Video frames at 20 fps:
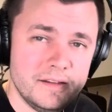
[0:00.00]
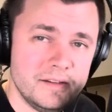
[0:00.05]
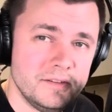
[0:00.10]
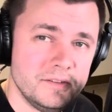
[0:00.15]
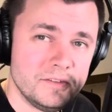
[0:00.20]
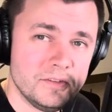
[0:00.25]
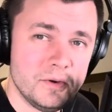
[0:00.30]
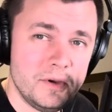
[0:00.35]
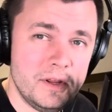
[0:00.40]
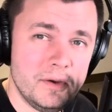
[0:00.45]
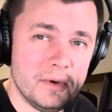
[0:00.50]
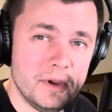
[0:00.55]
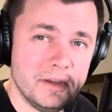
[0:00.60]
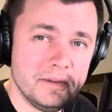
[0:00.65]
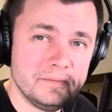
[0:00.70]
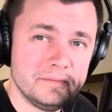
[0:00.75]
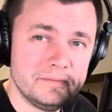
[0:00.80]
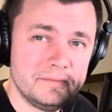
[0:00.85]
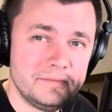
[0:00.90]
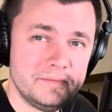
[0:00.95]
So anyway,
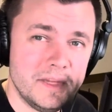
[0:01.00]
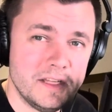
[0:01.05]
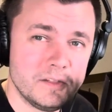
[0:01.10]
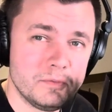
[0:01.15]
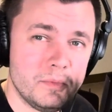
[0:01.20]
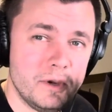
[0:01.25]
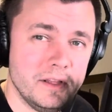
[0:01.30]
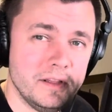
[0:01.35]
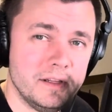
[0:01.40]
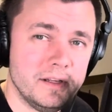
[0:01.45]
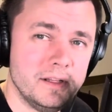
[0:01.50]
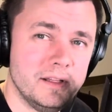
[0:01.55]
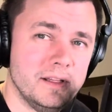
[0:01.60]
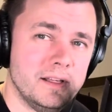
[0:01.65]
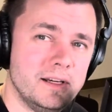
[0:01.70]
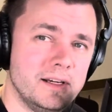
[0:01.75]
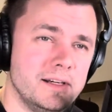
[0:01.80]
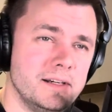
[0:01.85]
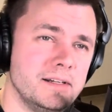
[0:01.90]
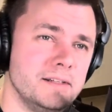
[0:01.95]
that's my
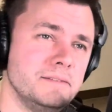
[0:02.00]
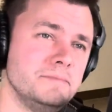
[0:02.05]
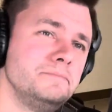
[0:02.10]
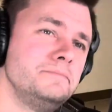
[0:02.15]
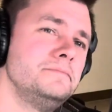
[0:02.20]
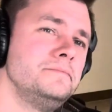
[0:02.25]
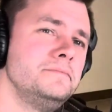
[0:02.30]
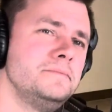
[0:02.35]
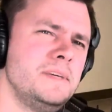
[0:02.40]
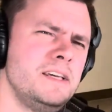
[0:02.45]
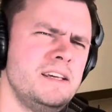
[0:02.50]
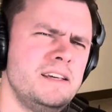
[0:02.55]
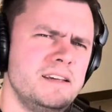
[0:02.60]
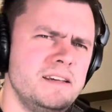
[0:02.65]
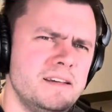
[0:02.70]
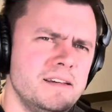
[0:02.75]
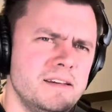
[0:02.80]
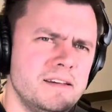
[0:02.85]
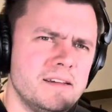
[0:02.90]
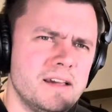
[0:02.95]
little
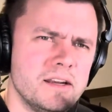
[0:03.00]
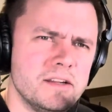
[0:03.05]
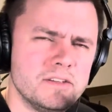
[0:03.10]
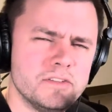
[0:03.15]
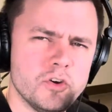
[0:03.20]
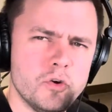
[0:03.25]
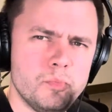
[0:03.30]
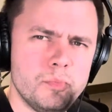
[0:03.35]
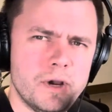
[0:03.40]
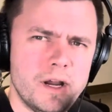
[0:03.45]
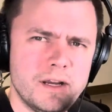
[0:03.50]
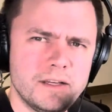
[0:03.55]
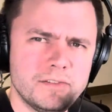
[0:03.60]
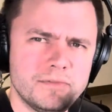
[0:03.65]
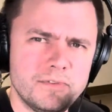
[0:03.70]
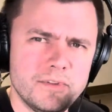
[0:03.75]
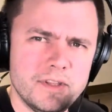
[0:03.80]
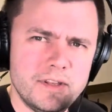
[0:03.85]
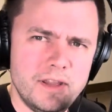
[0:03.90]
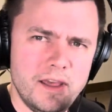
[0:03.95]
kind of soapbox
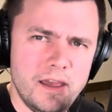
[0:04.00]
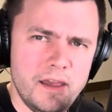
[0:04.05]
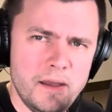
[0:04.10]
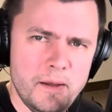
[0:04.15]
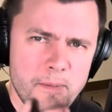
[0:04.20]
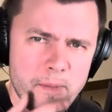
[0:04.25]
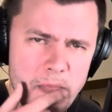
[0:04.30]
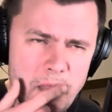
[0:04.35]
for the day.